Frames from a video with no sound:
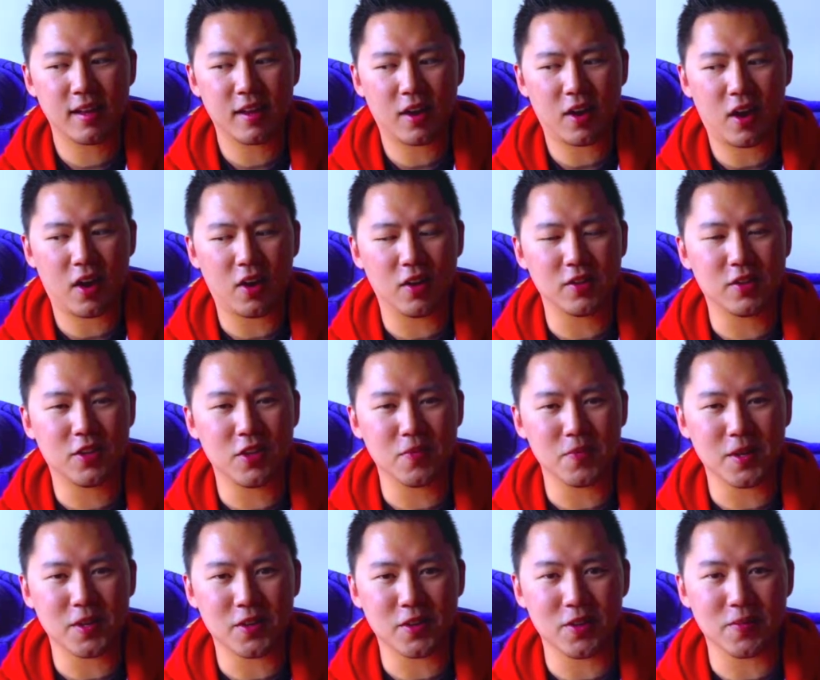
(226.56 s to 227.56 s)
all doom
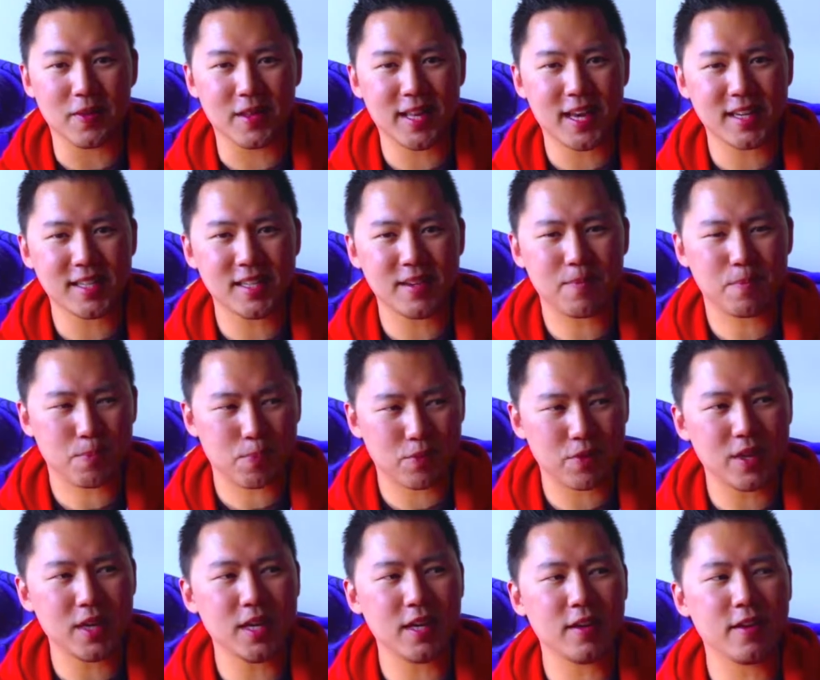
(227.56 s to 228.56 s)
and gloom. It's actually
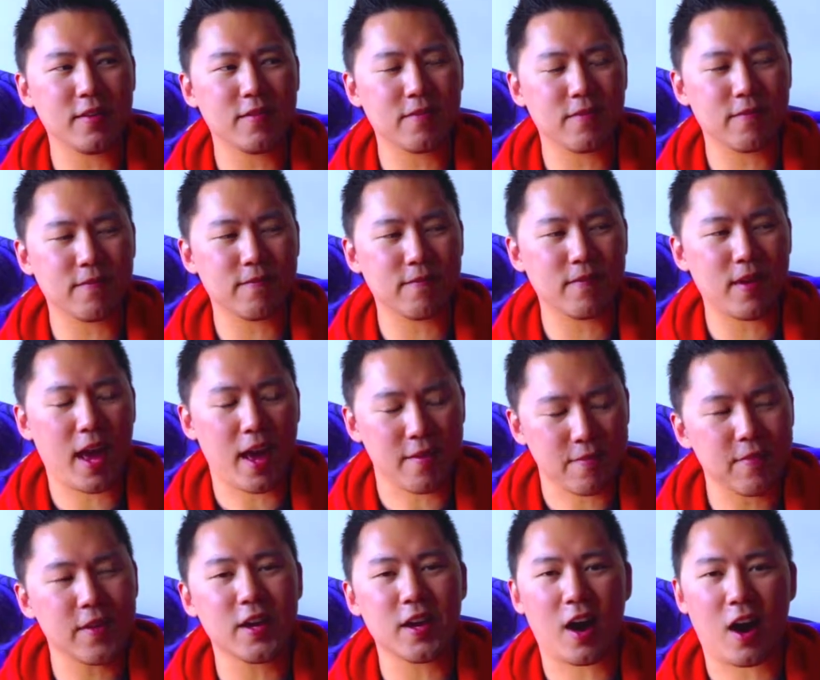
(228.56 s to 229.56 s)
pretty, I
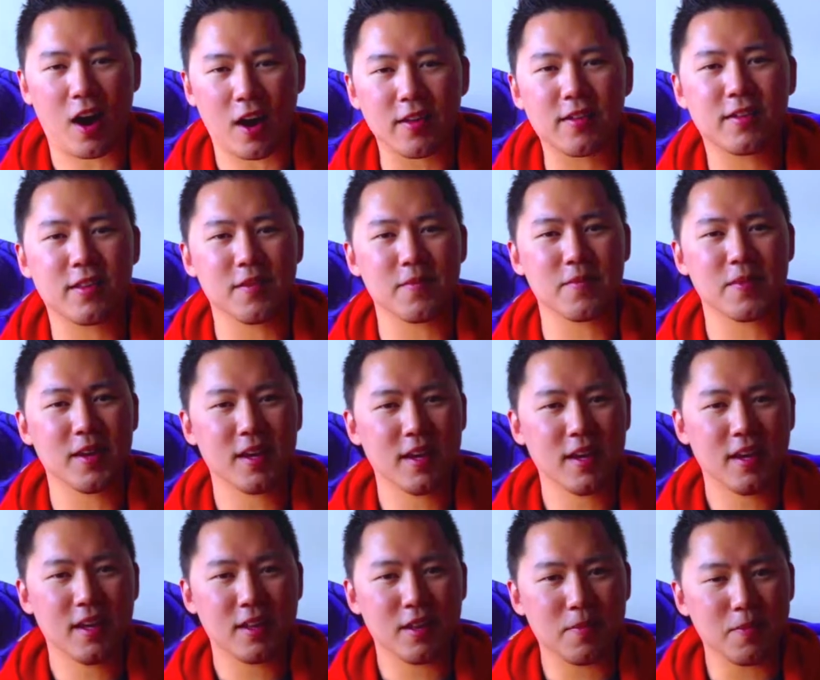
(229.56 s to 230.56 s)
think, awesome
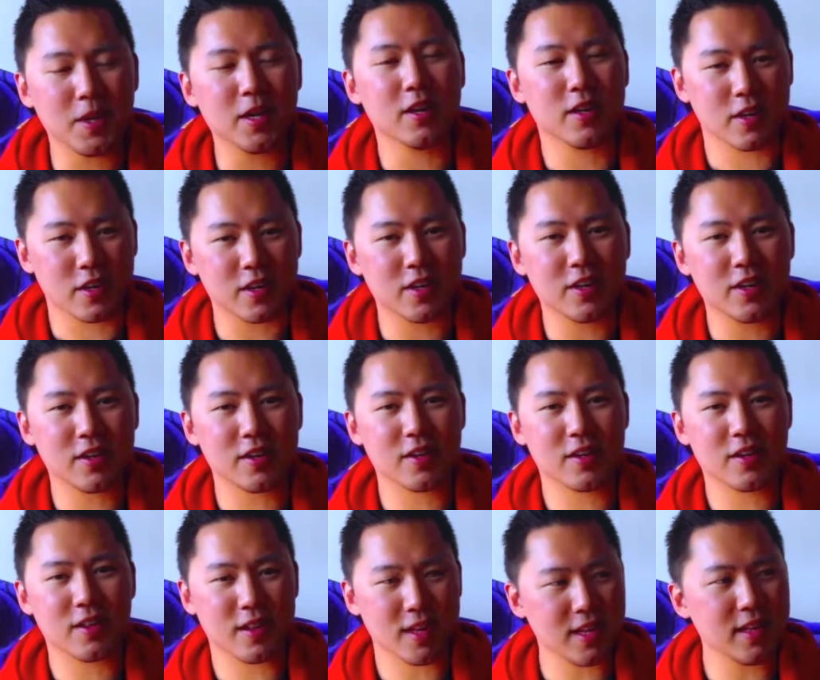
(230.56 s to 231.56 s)
to be a nerd
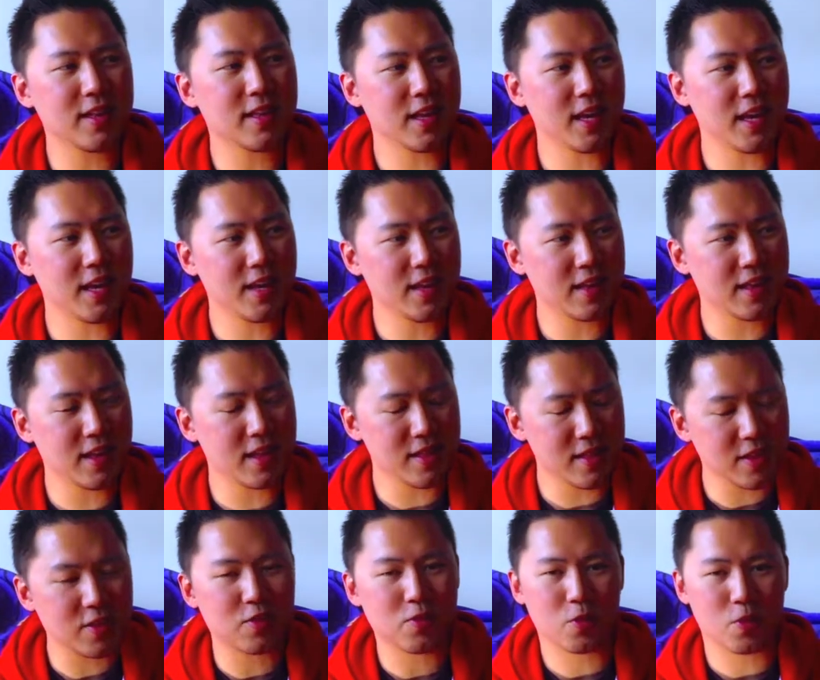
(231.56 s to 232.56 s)
these days in
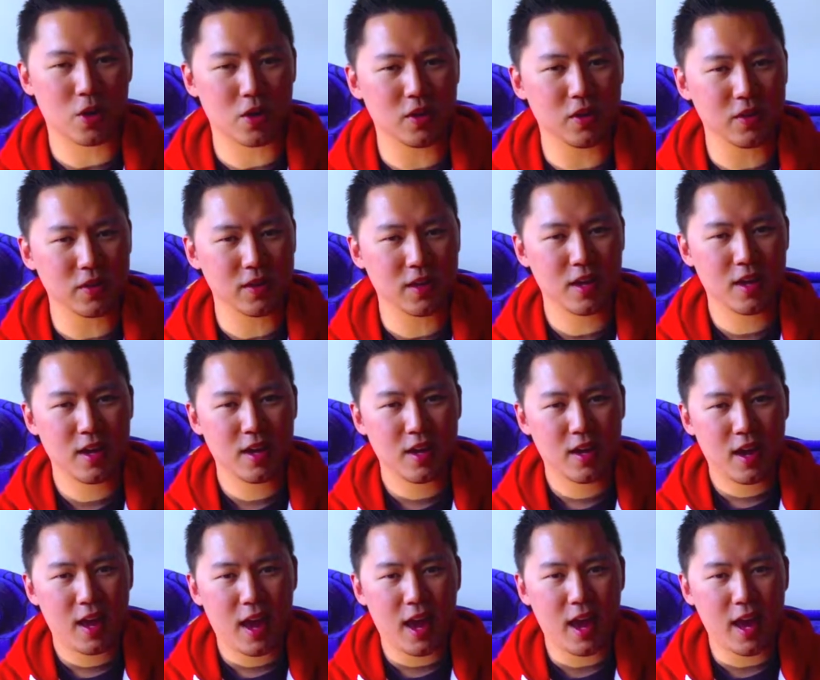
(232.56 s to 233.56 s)
this world.
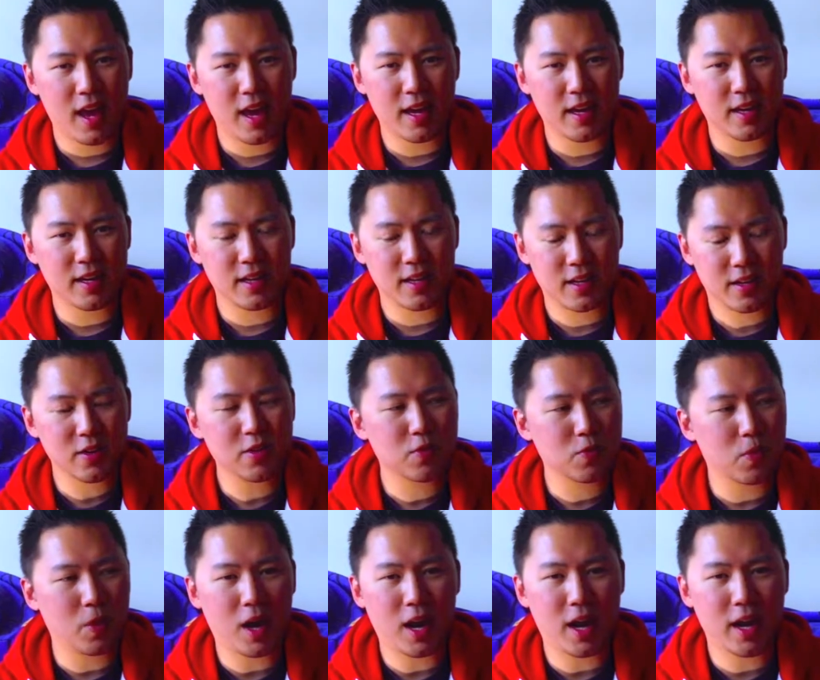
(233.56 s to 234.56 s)
And here's
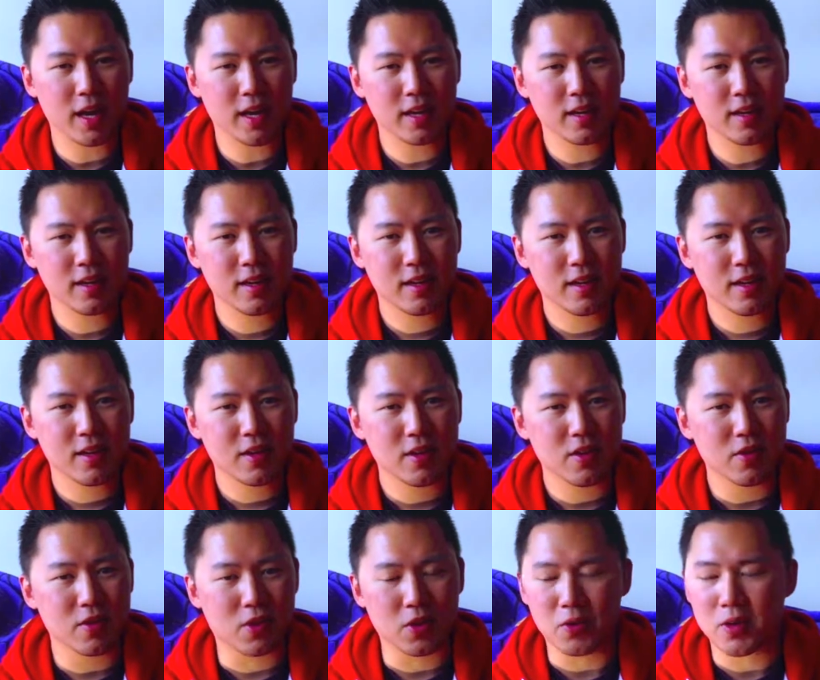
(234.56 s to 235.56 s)
why.
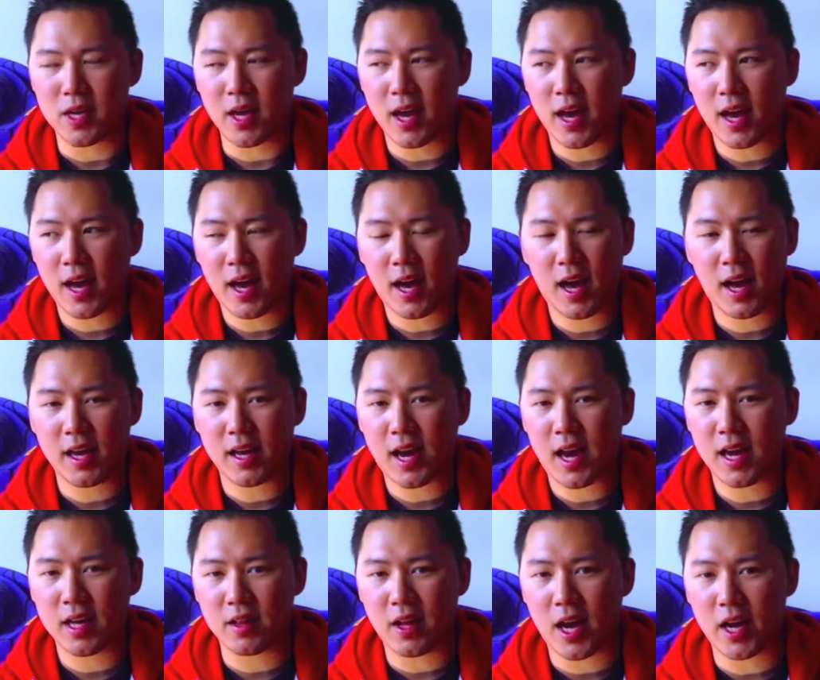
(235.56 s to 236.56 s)
So yeah,
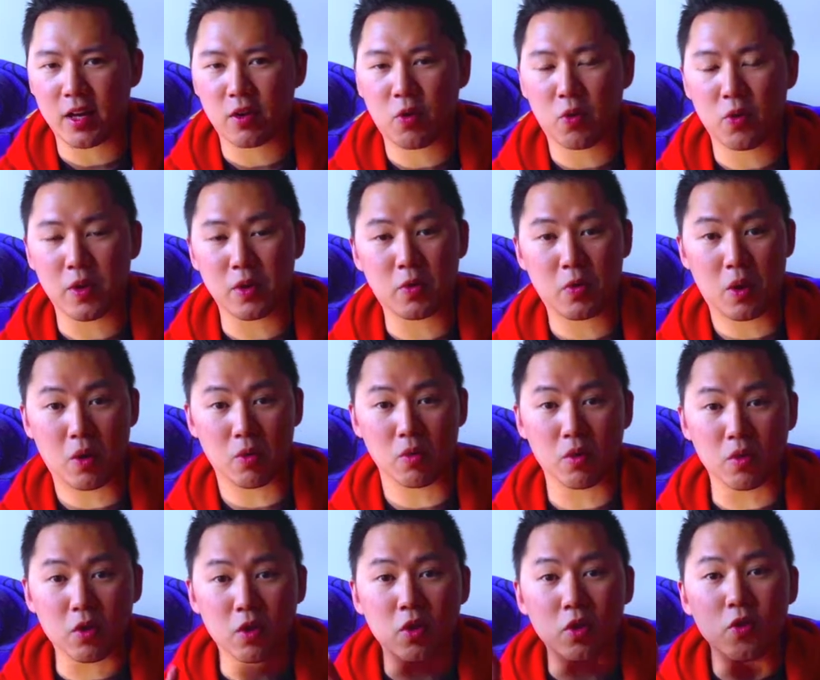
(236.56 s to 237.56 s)
I quote-unquote
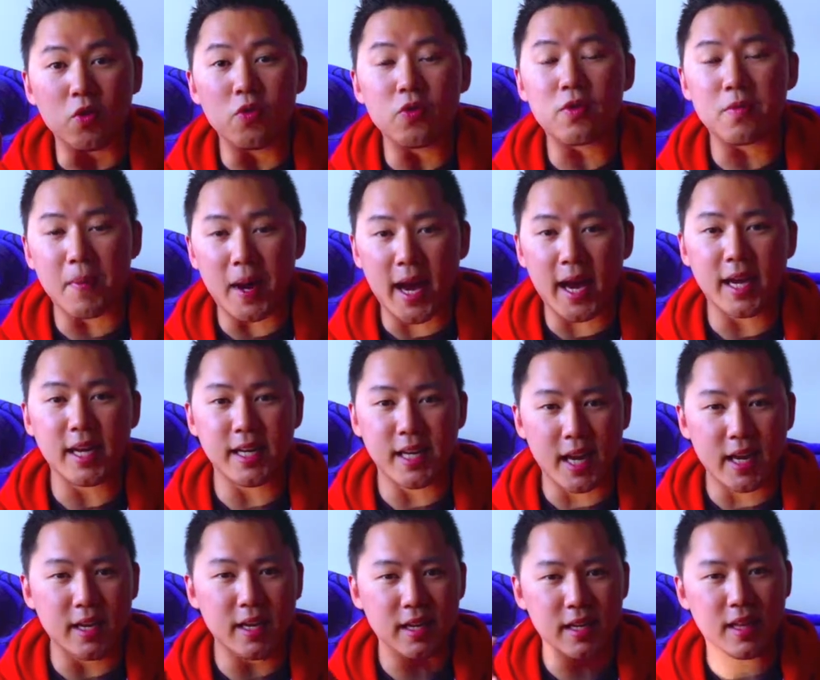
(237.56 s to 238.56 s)
lose my
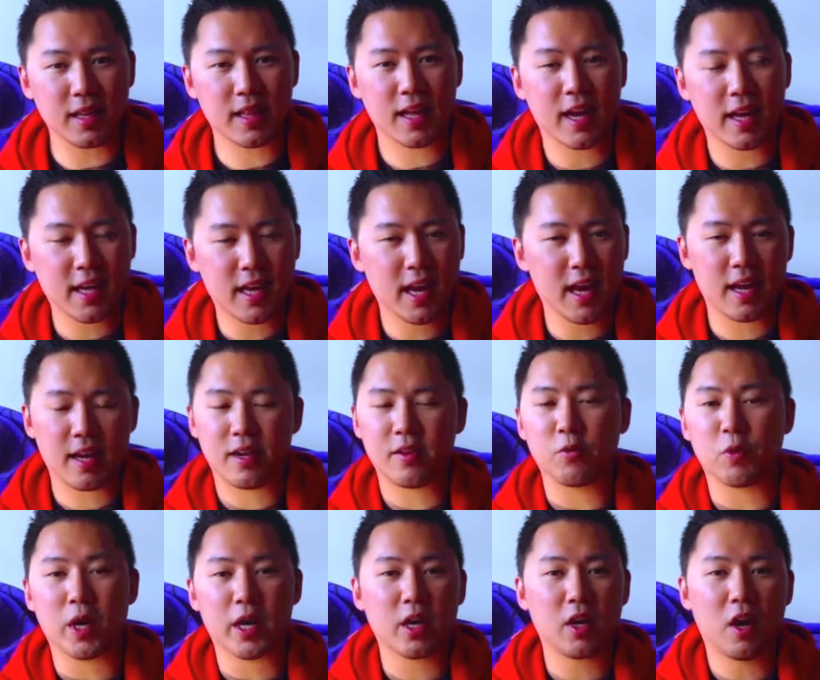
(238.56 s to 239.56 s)
identity, that I can't,
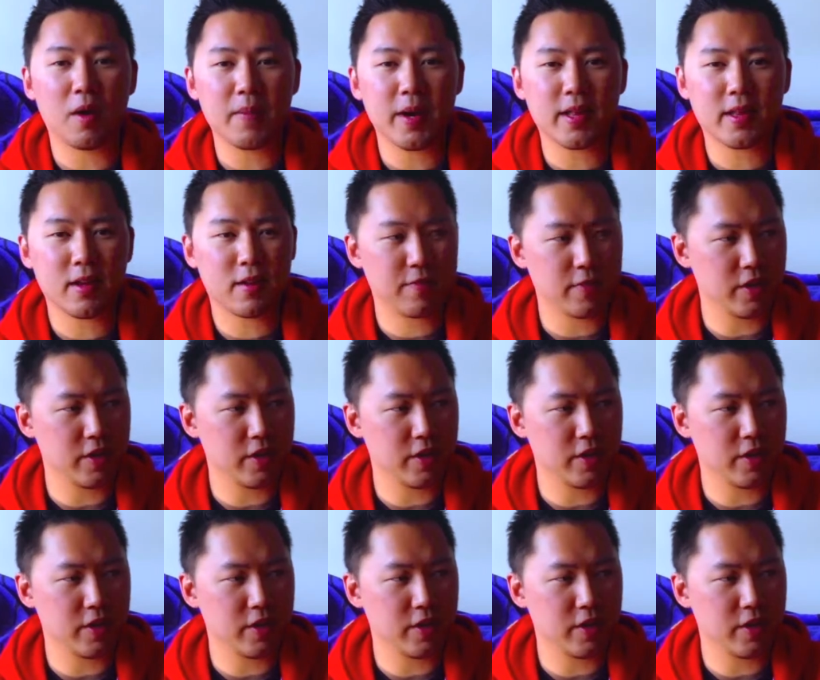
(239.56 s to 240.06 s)
when I call myself a